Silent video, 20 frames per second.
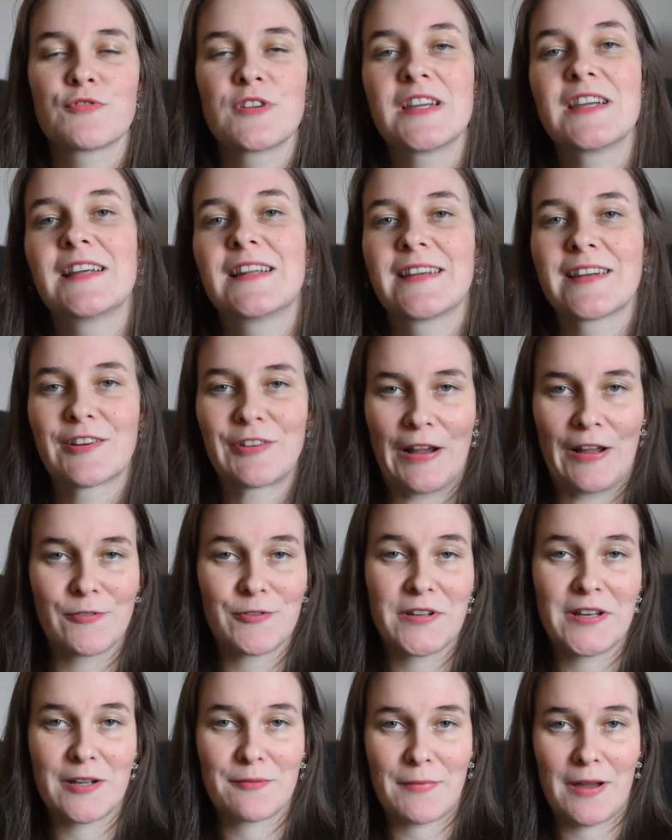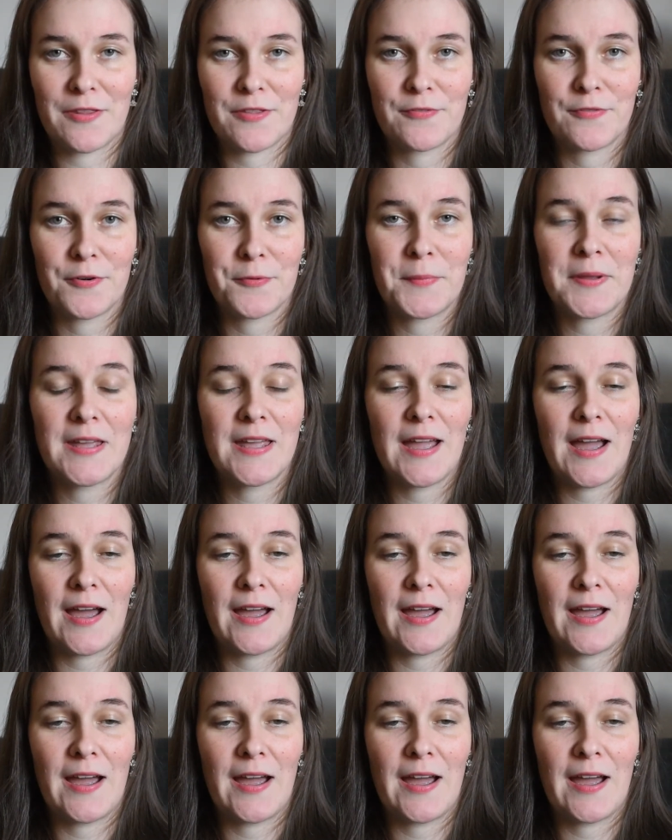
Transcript: really great reading month for me.